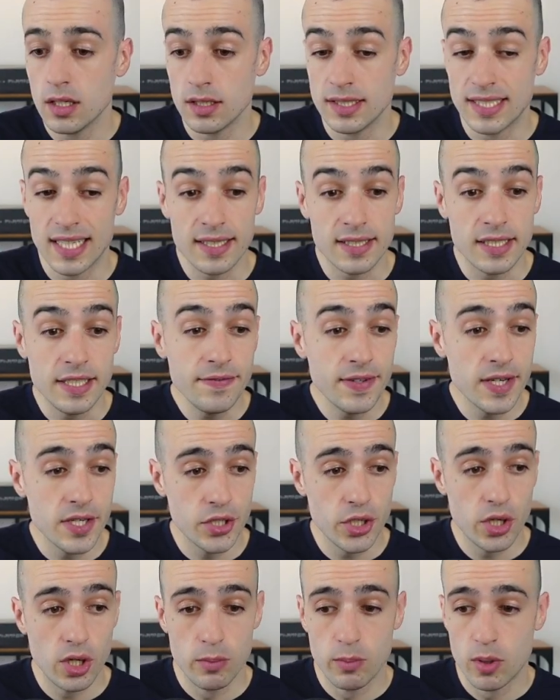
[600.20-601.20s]
there are different
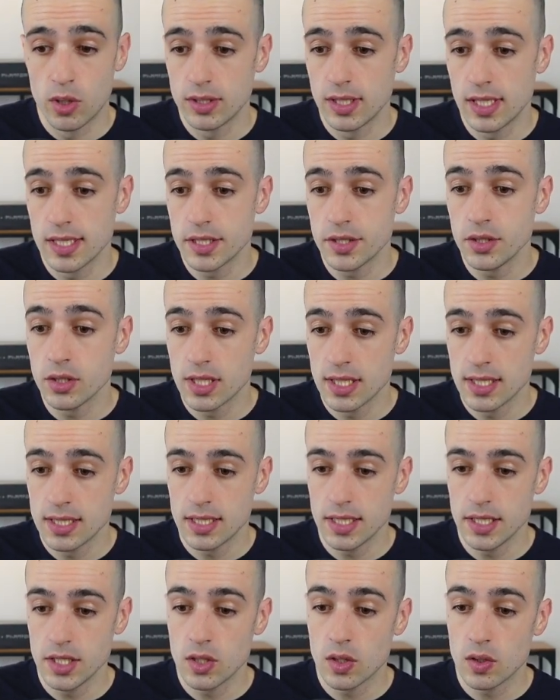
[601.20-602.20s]
YOLO models. You can
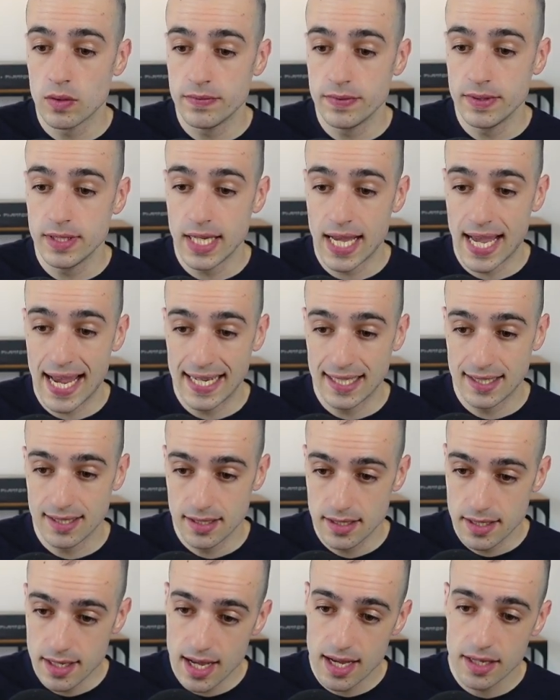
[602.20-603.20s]
see YOLO
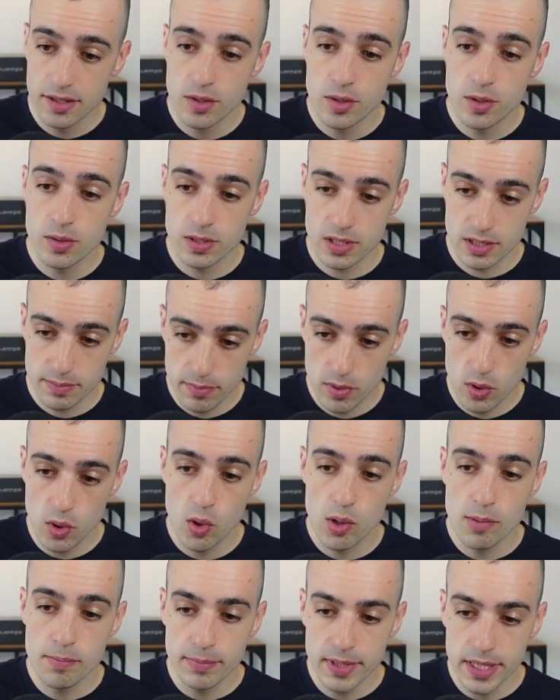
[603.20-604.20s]
V8 Nano,
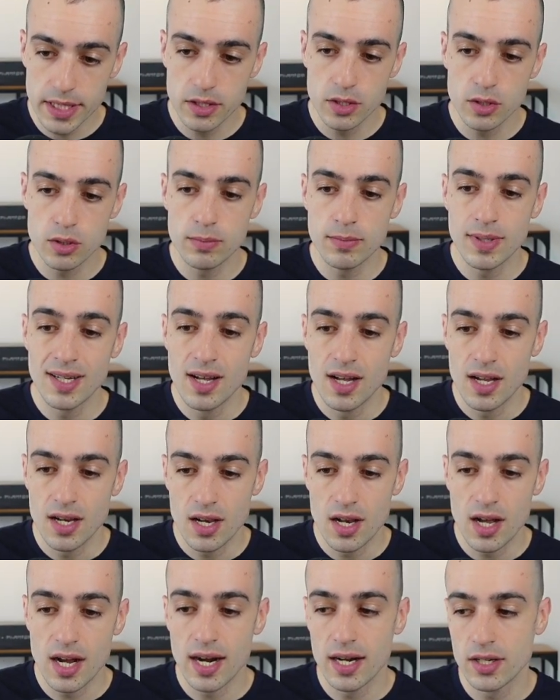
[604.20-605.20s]
small, medium,
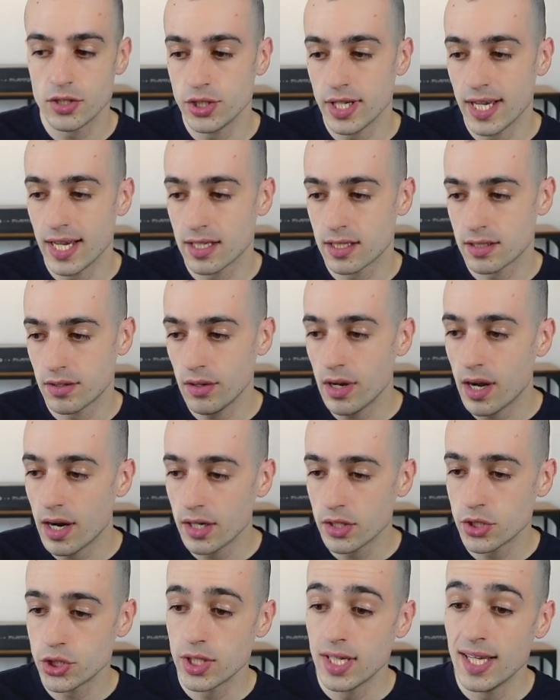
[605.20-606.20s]
large, extra
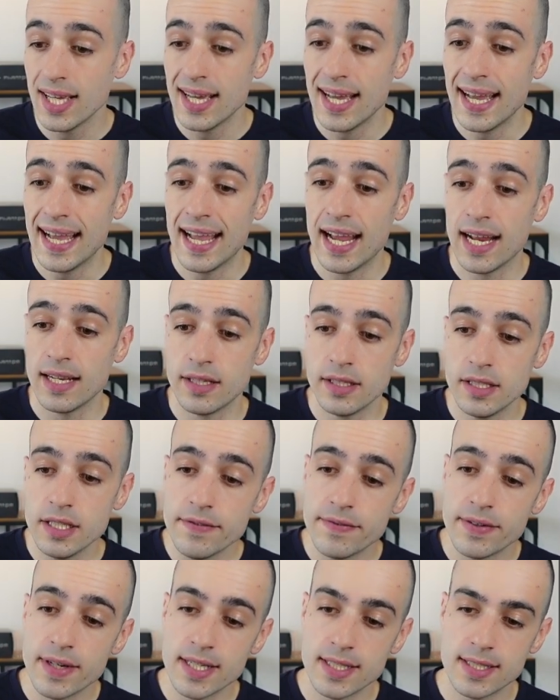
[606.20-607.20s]
large, and the
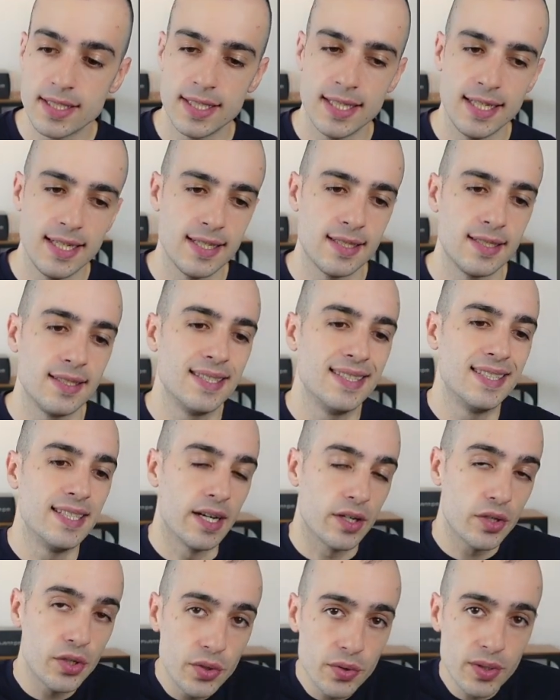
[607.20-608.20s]
difference is
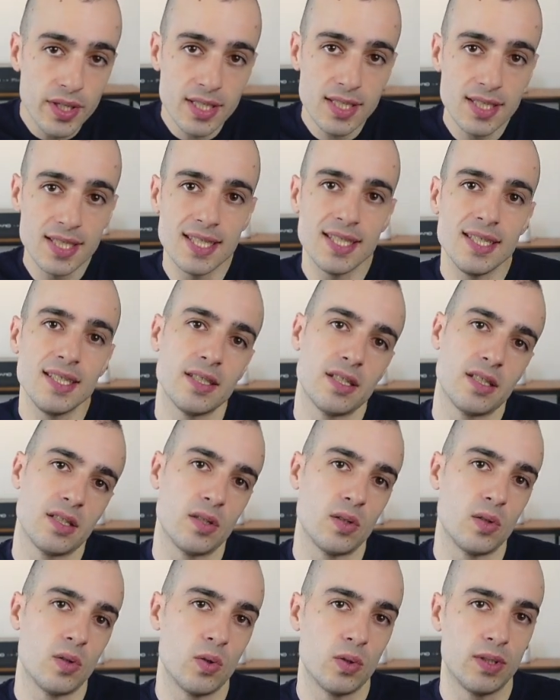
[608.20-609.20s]
the accuracy,
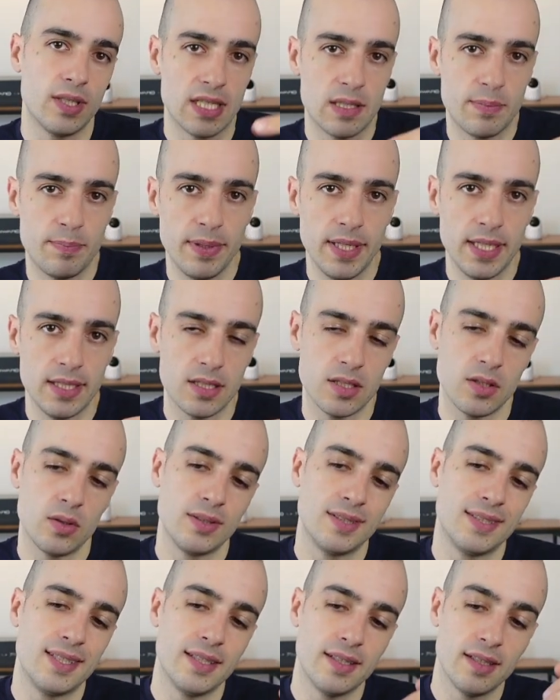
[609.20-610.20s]
so the speed.
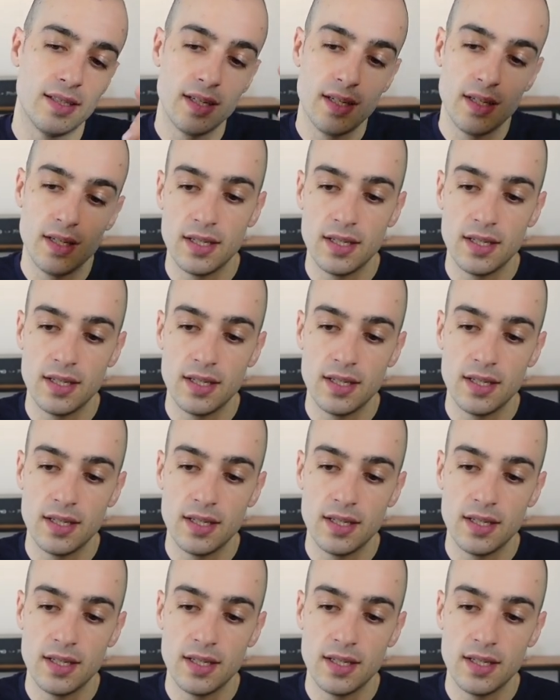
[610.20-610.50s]
So the